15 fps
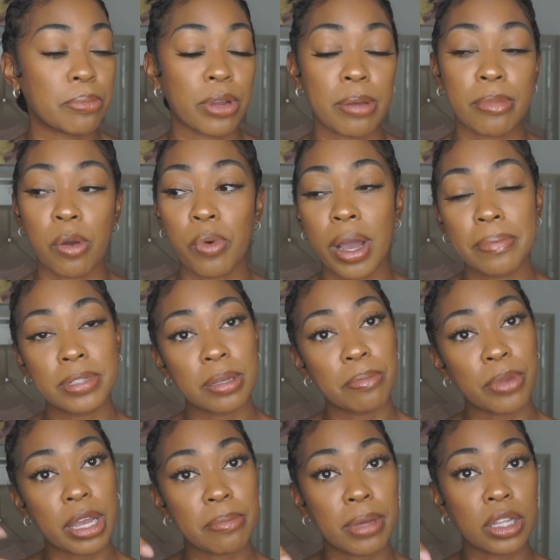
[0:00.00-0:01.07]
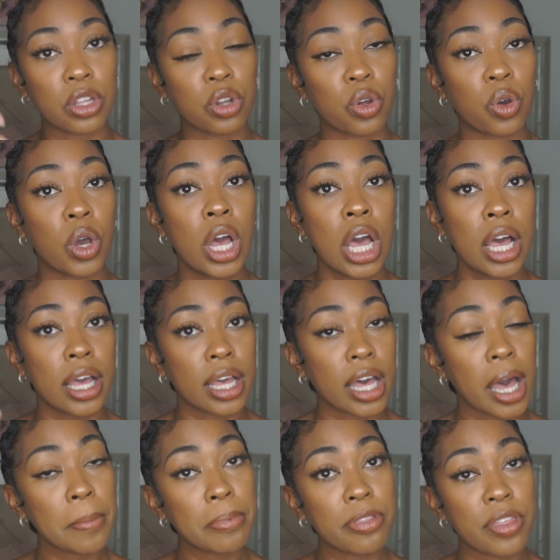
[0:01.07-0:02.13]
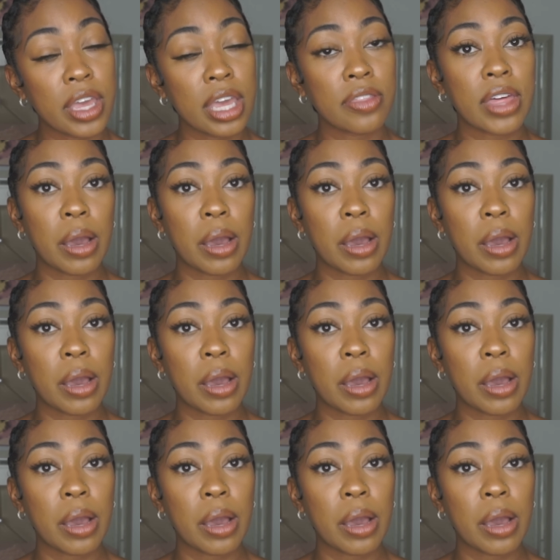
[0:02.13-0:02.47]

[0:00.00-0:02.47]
bring my wipes, and bring my little cup thing.